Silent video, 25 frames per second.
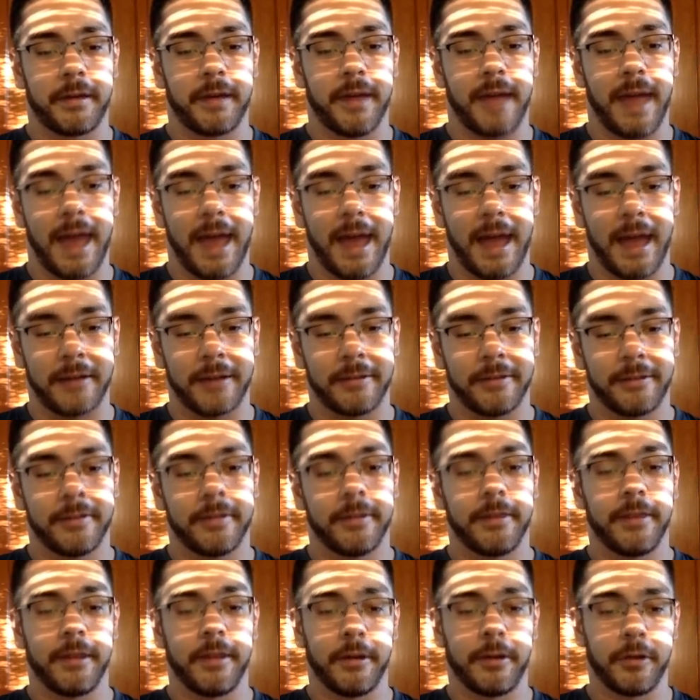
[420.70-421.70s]
at
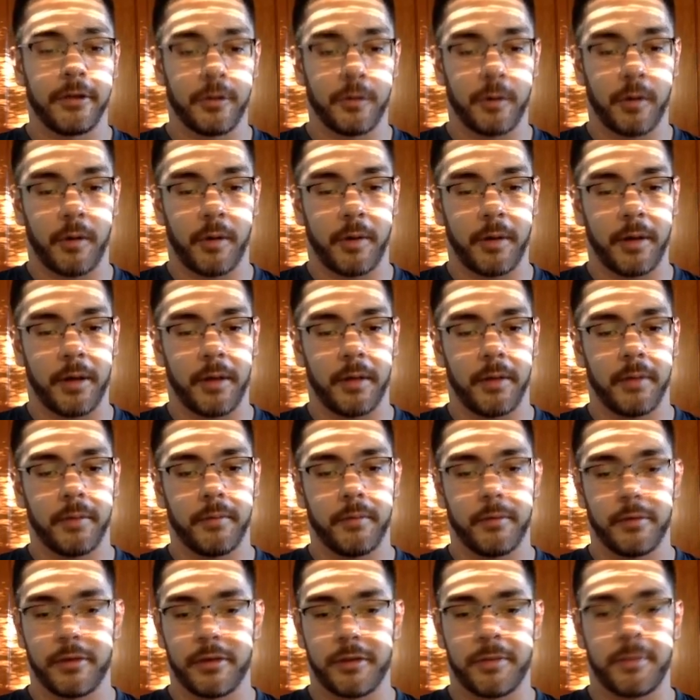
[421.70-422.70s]
their URL,
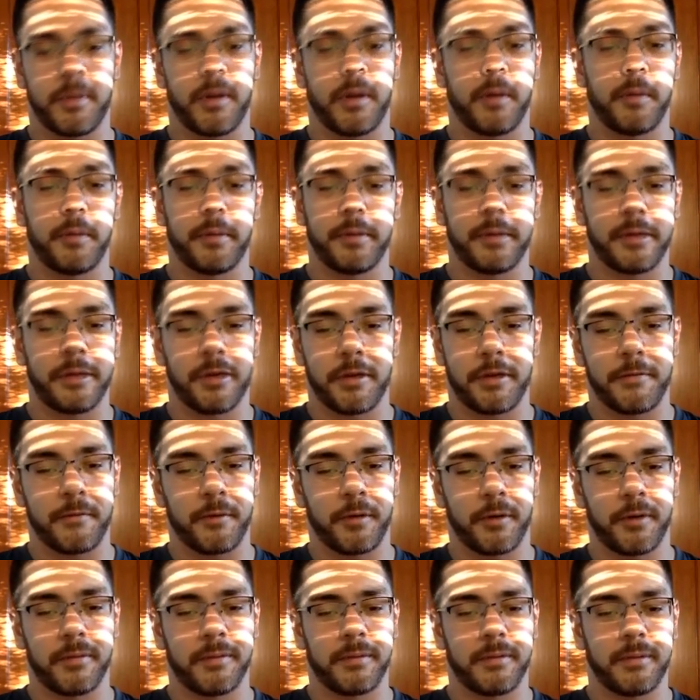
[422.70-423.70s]
which is probably just
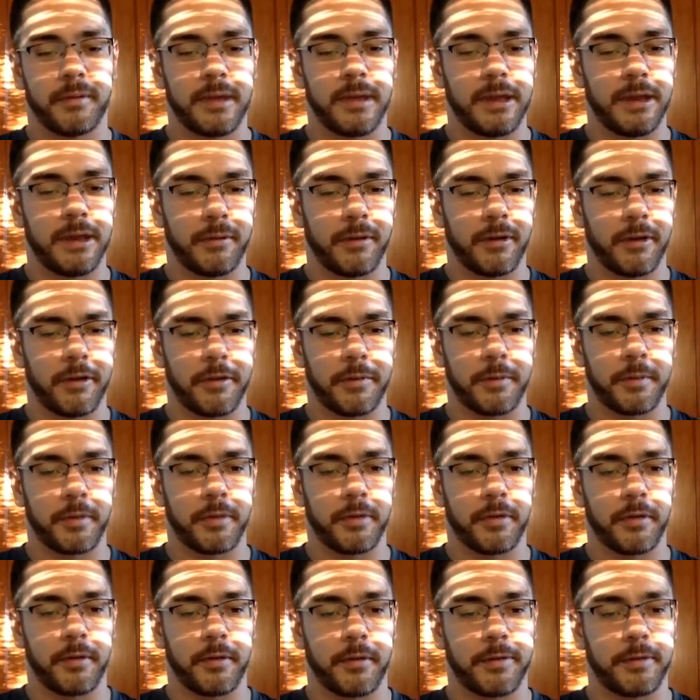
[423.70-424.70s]
for customer
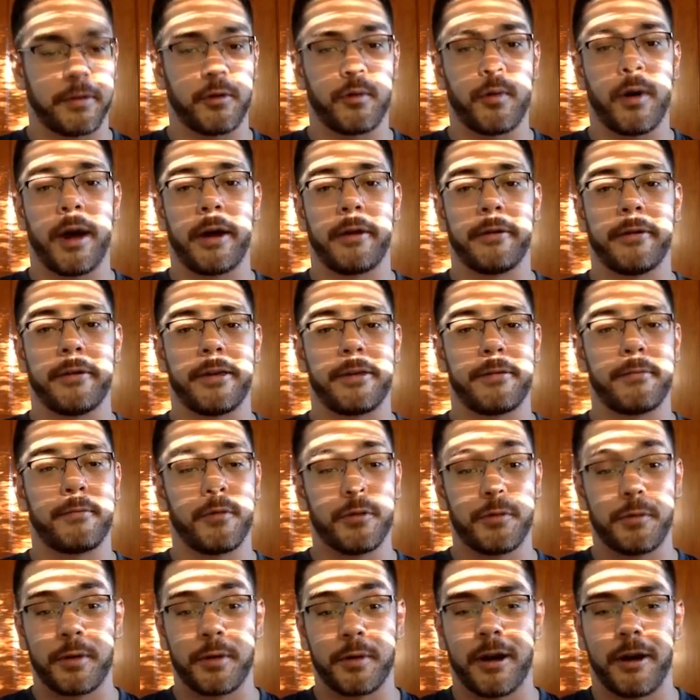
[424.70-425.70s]
service inquiries
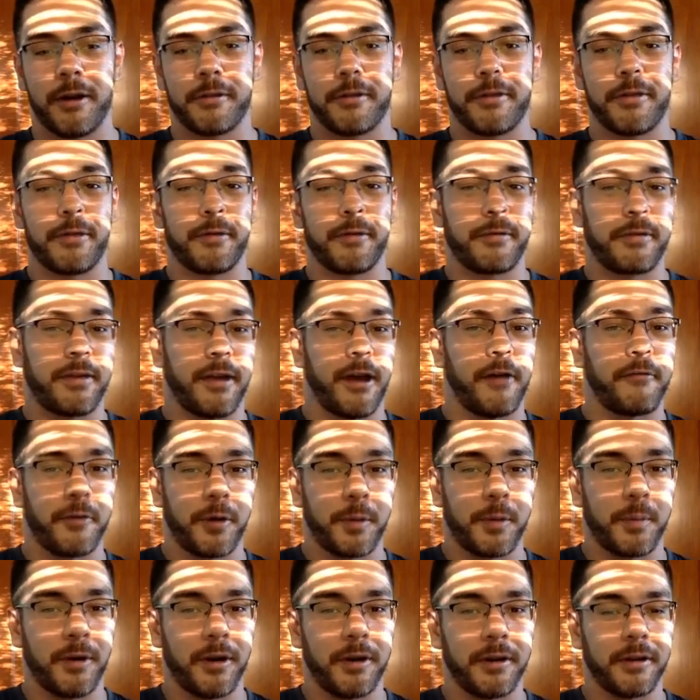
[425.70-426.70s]
with regards to their
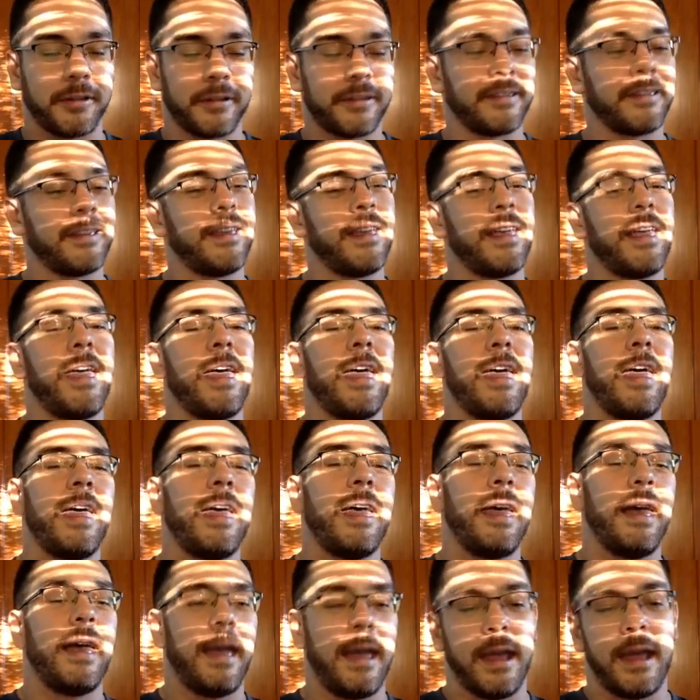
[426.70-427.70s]
software product.
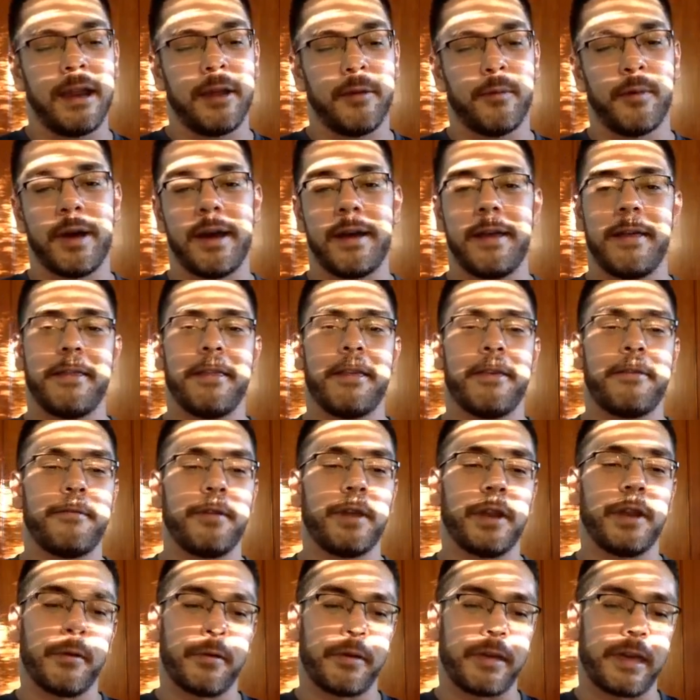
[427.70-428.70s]
Anyway, this
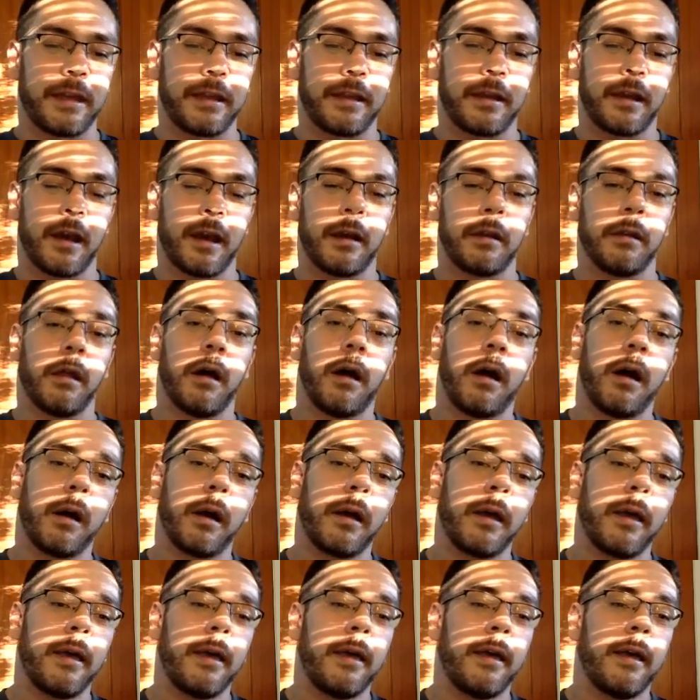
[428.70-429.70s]
video is getting kind of
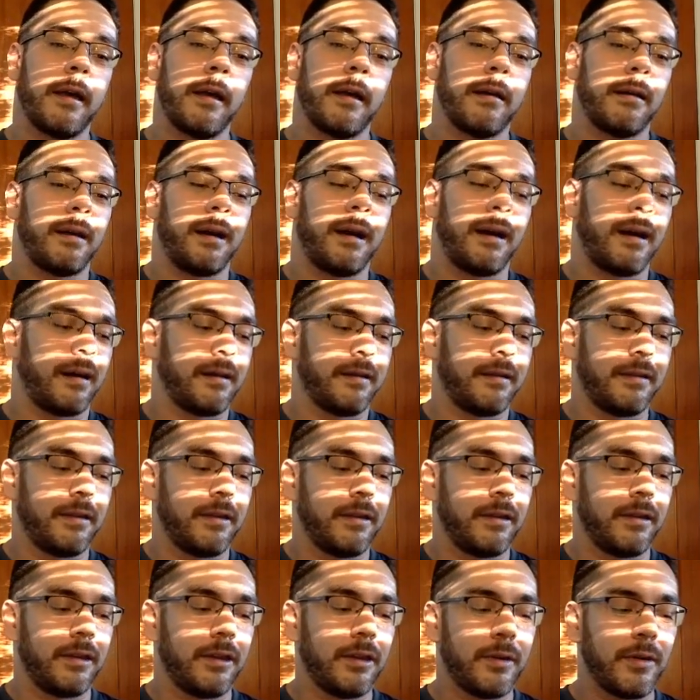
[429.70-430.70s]
long.
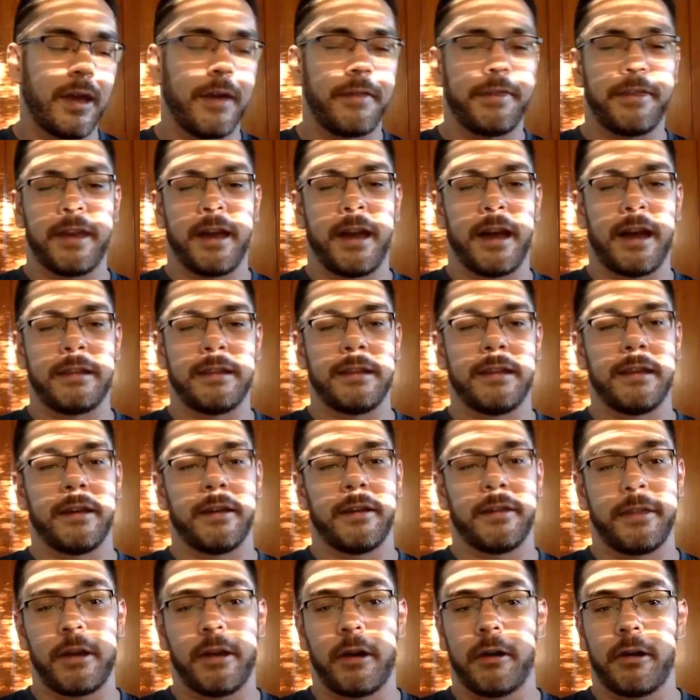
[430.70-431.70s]
You get the
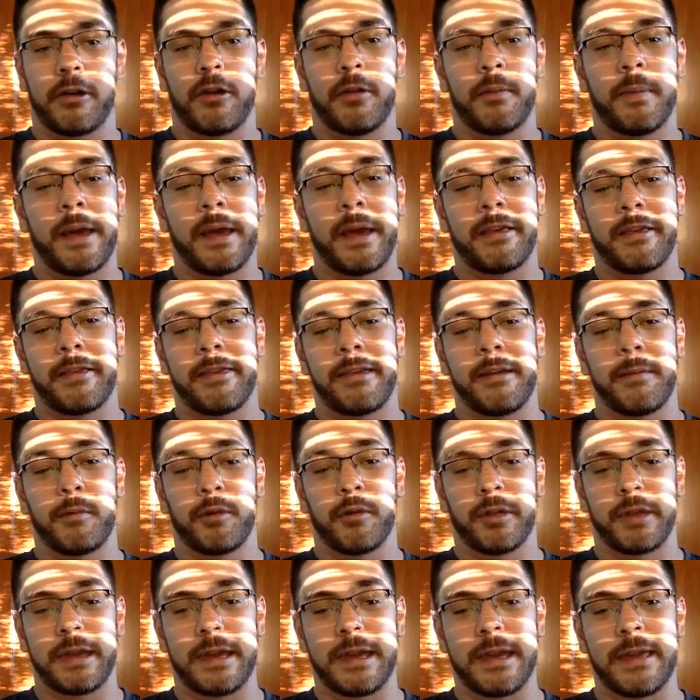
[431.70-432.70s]
idea. The article makes it seem
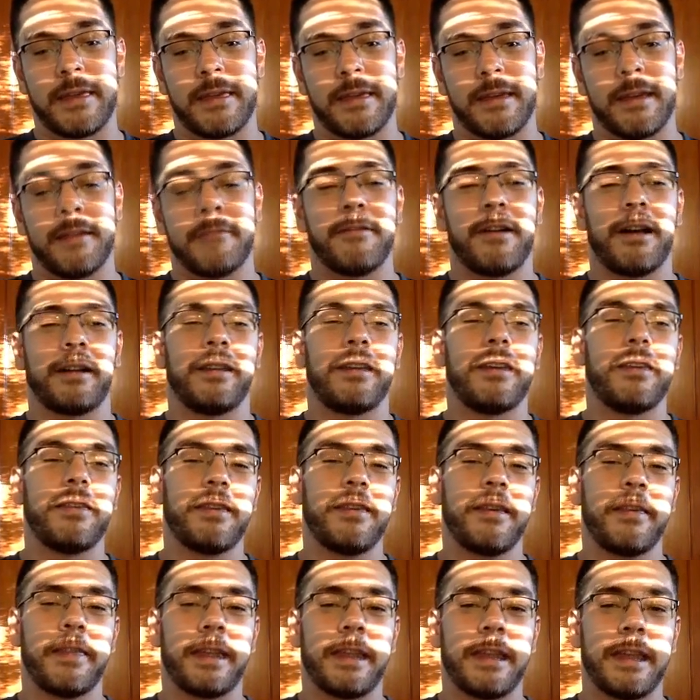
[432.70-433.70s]
really easy. In fact, he
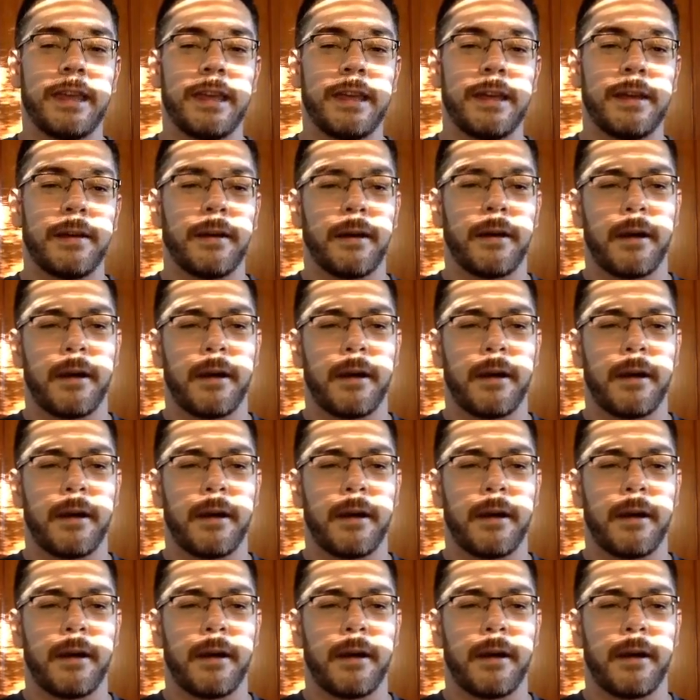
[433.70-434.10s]
said that he